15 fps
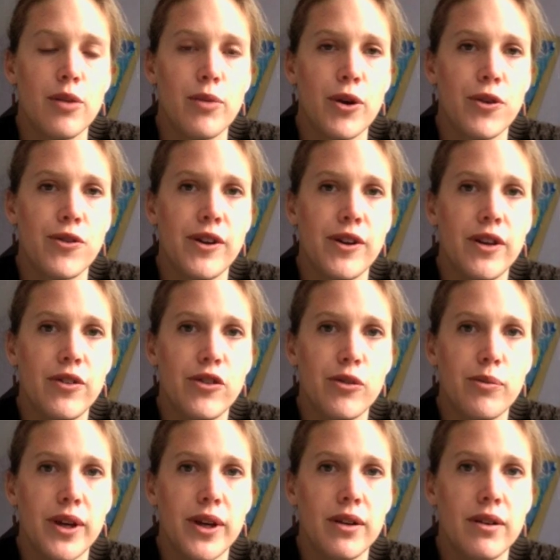most
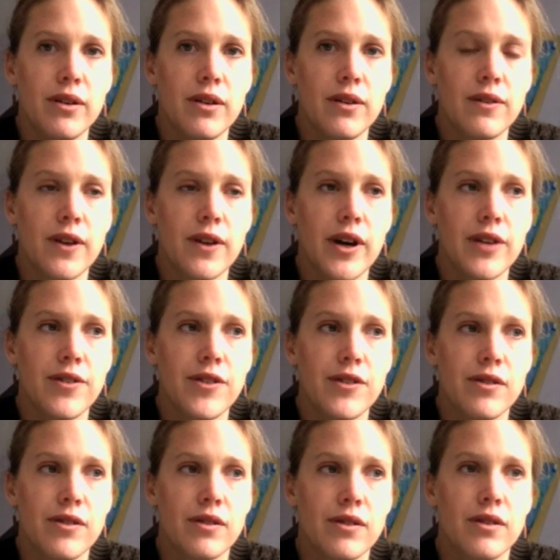intimate
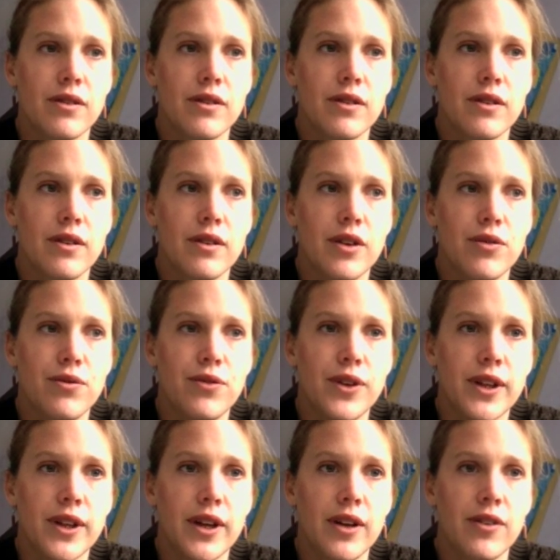thoughts and
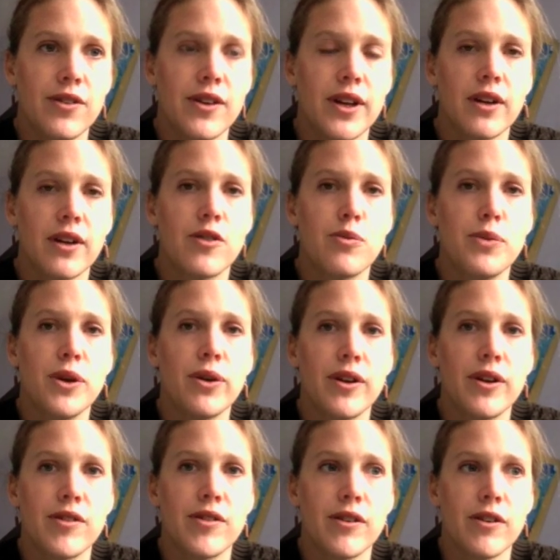feelings and
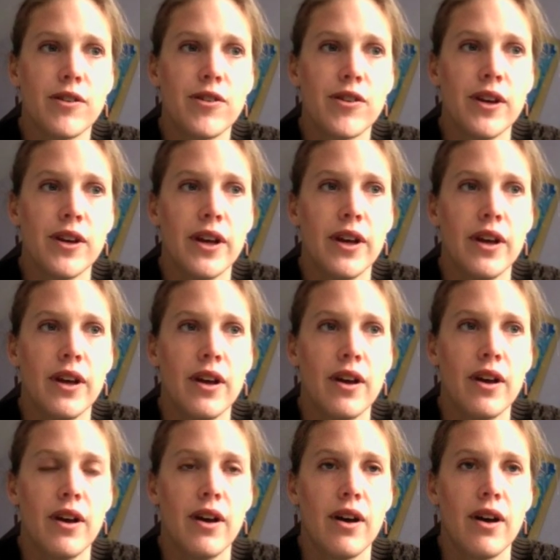experiences
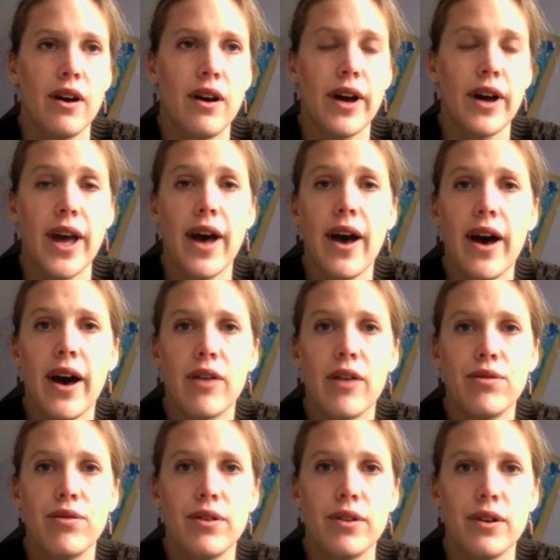I
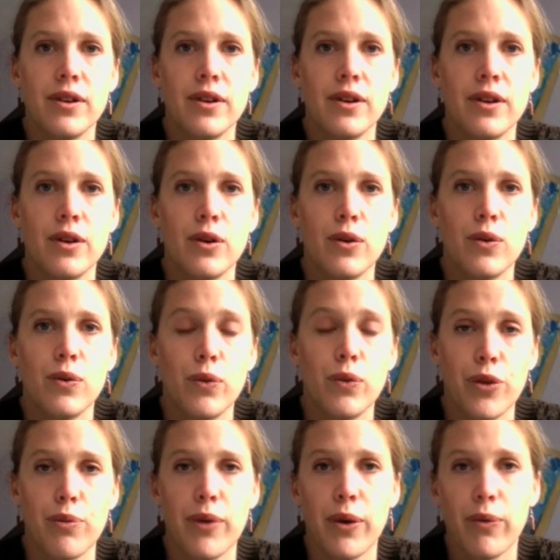have
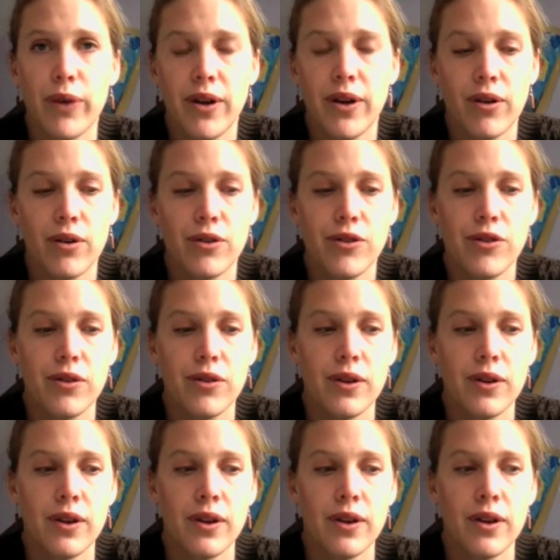with my readers
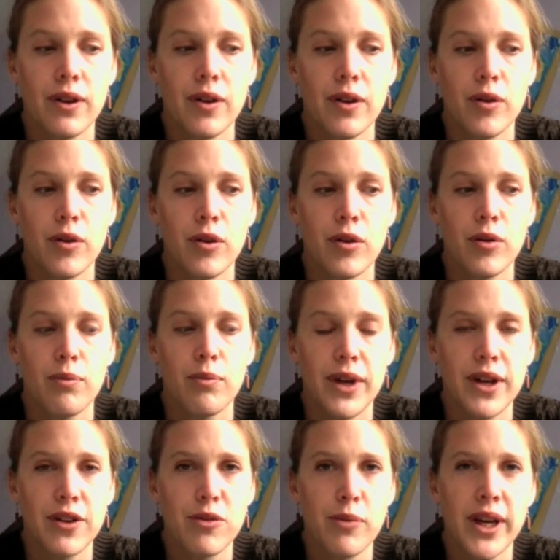
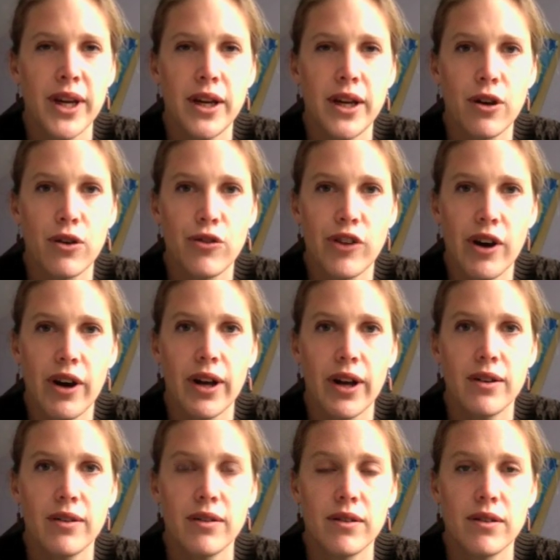because my ego died.
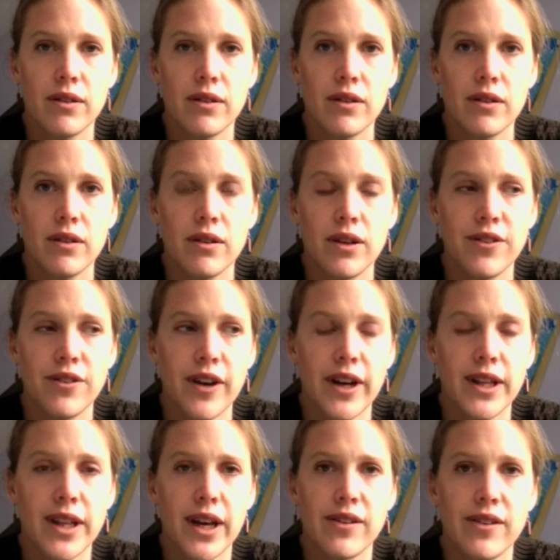It
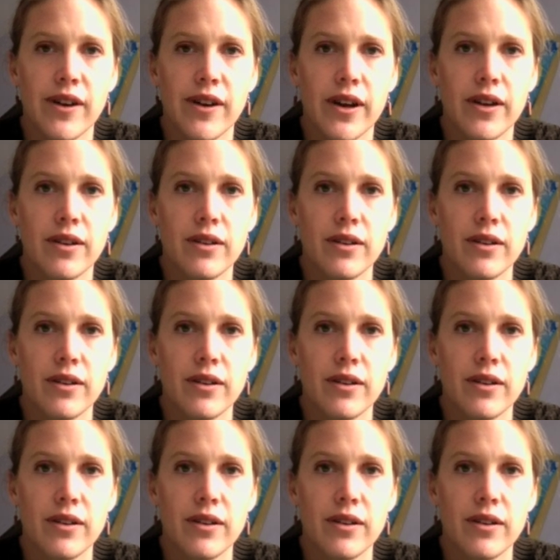died that day.